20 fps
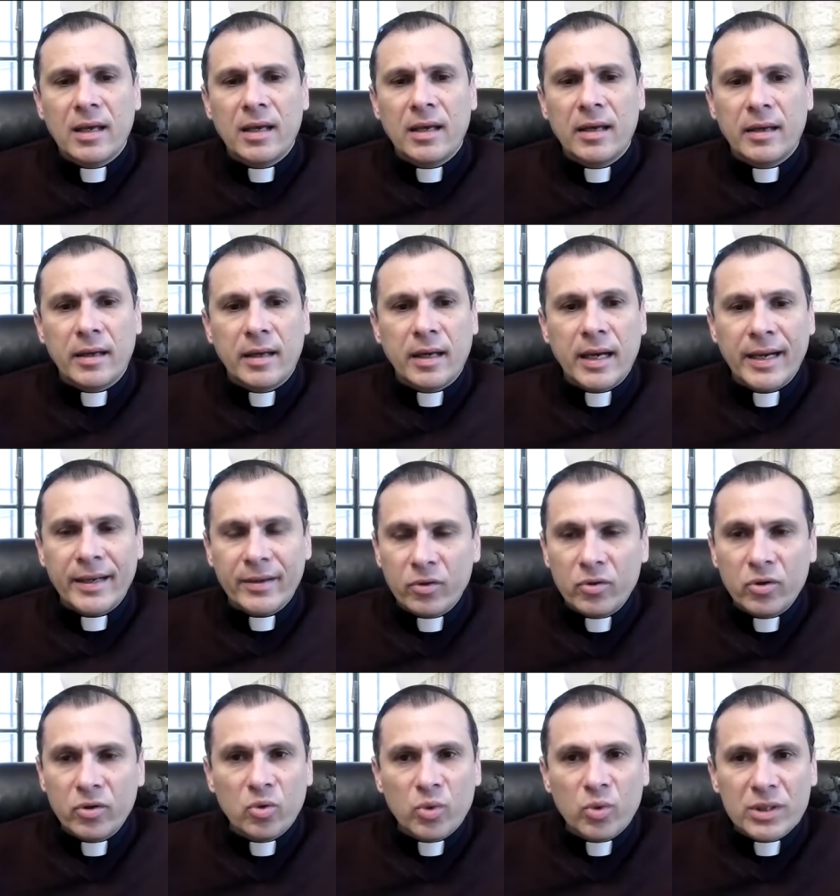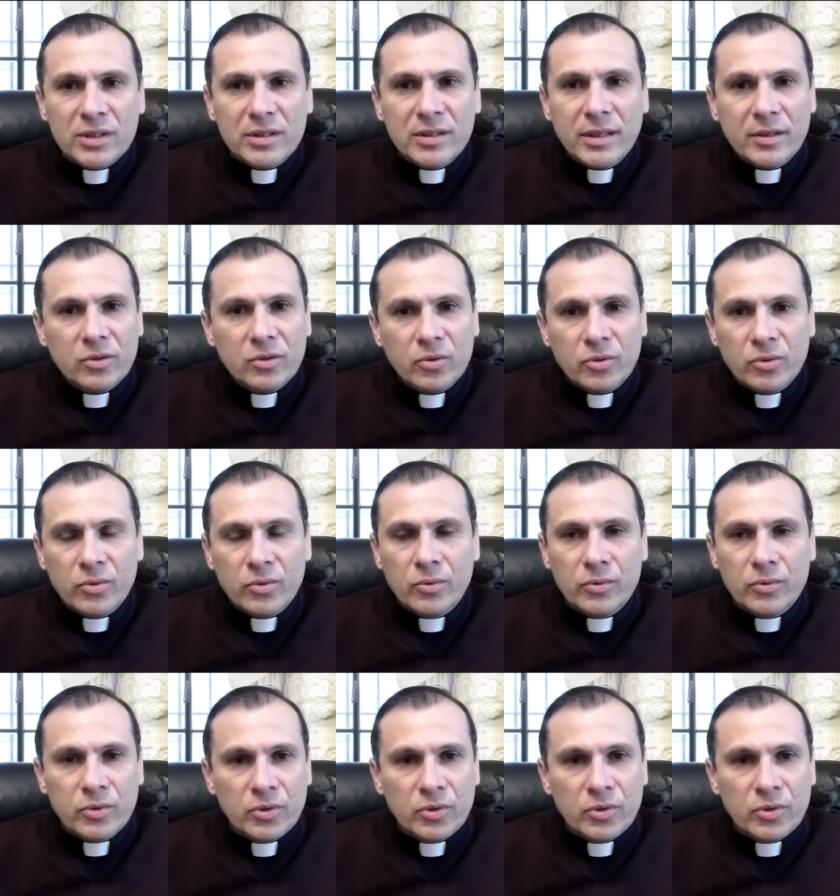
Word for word: uh, I don't know what's there to